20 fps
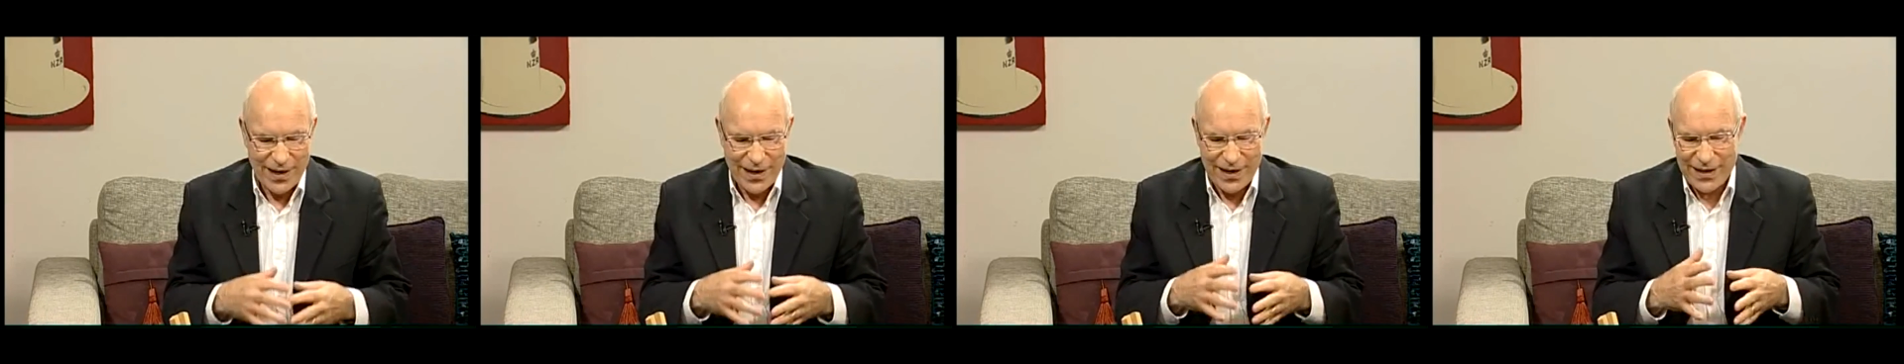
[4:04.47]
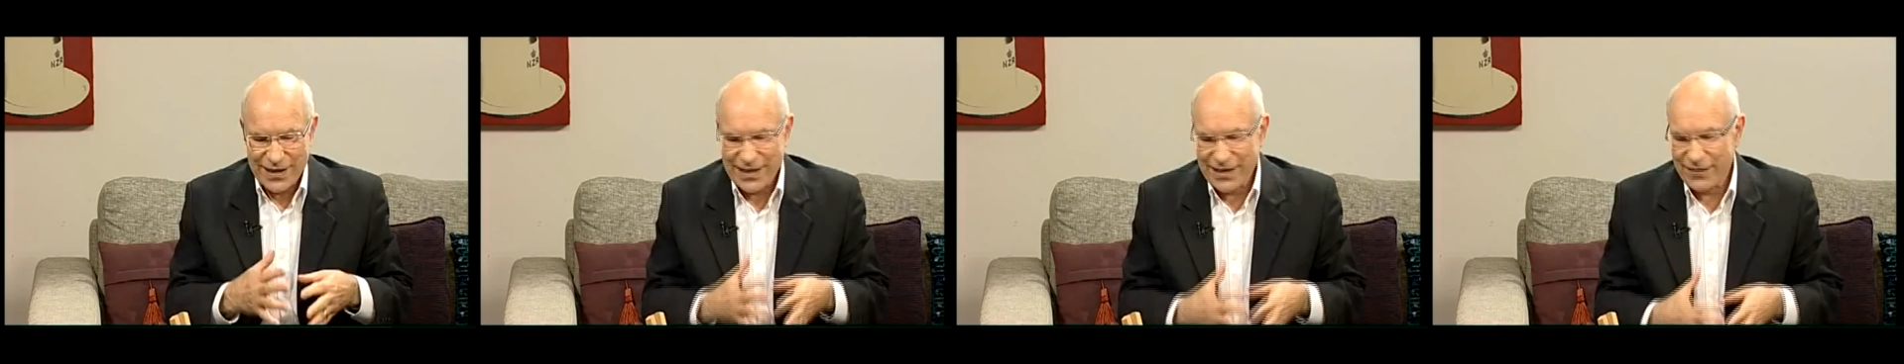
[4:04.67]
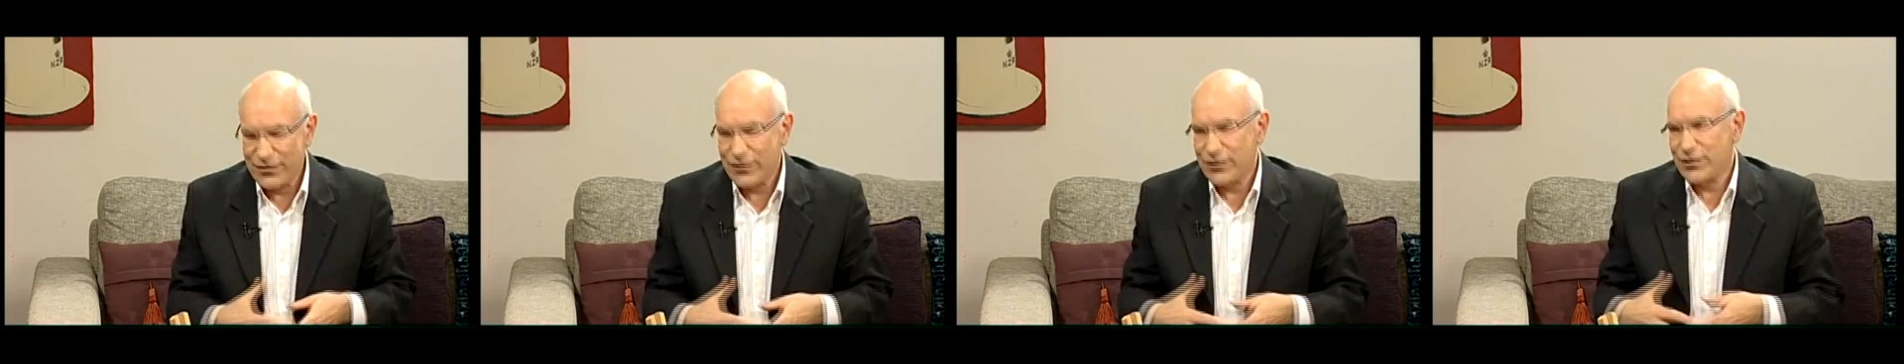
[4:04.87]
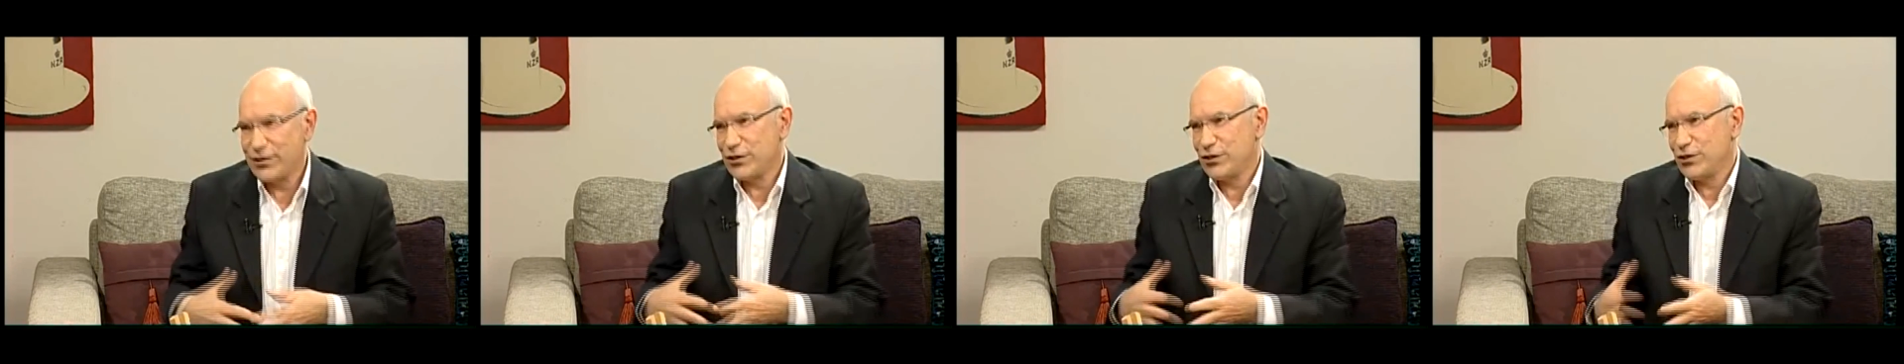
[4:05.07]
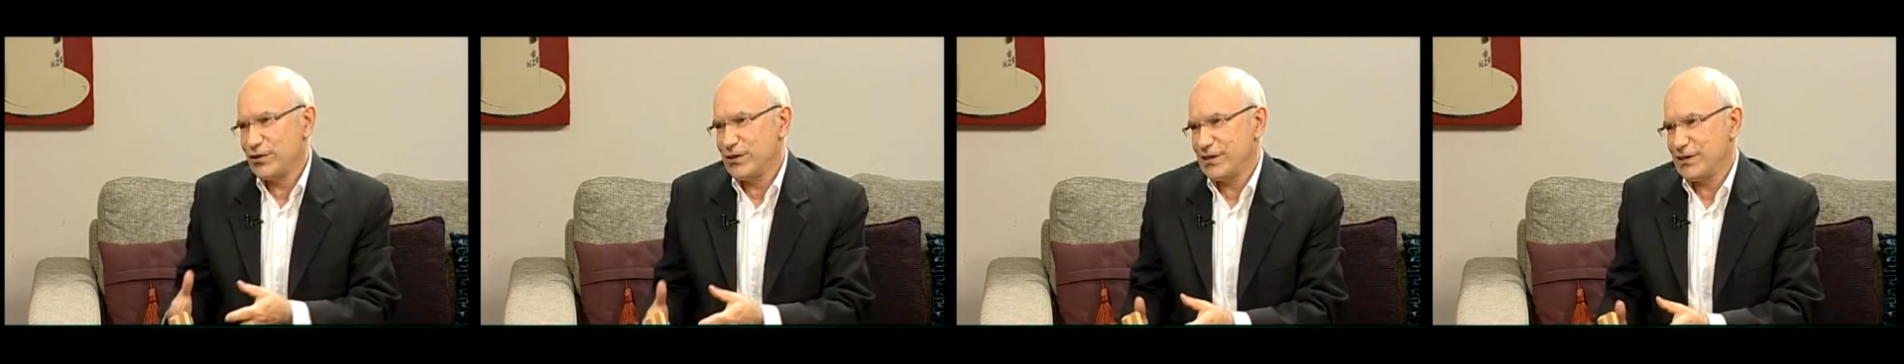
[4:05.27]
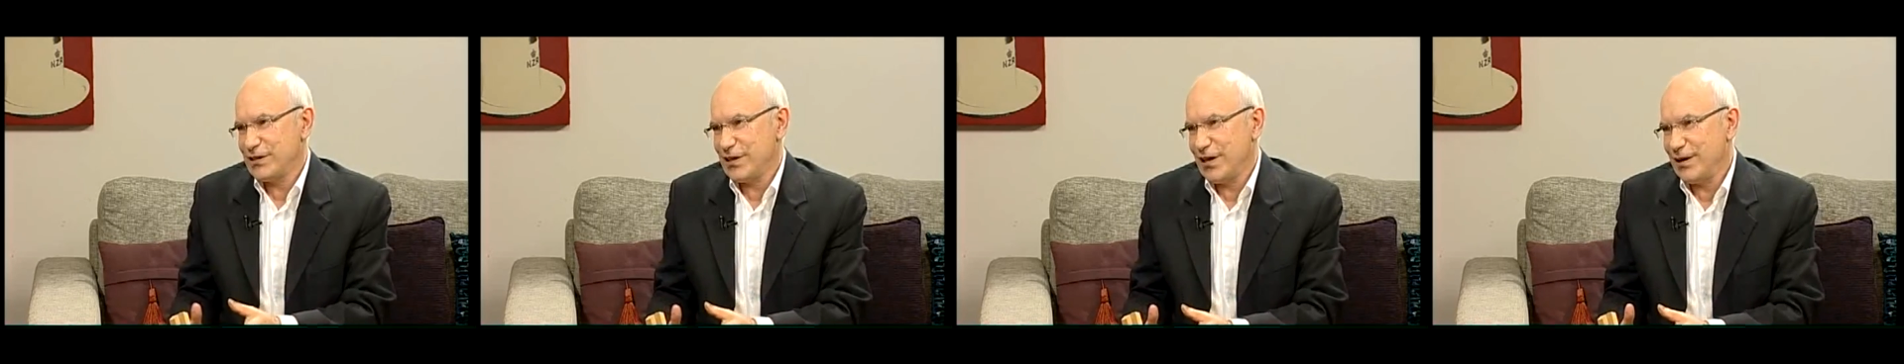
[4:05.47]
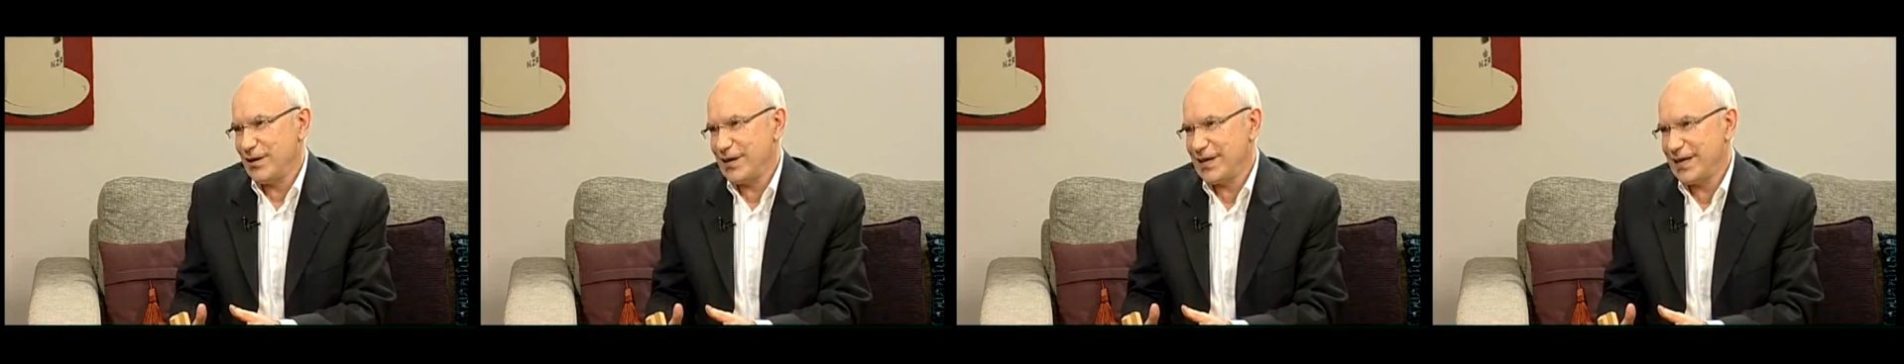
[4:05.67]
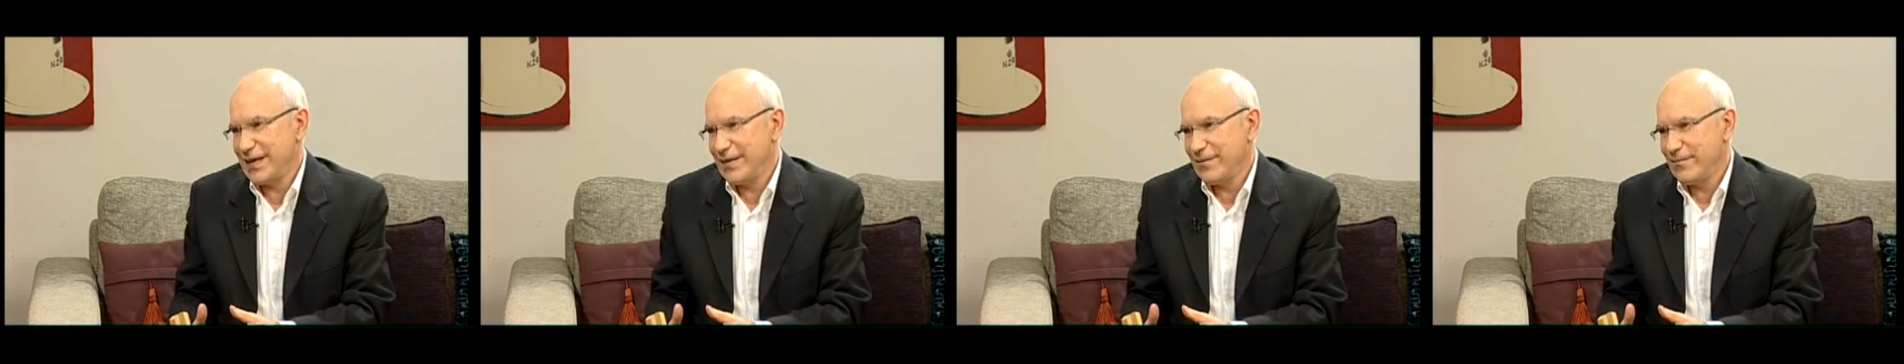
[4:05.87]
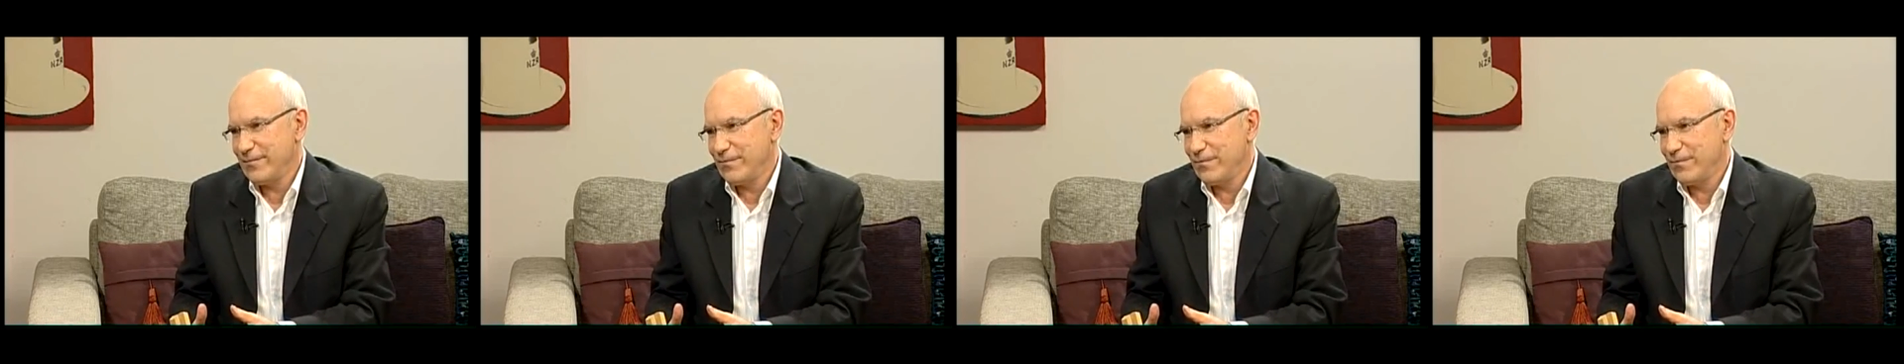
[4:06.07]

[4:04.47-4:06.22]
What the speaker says: It gives you the sugar slowly,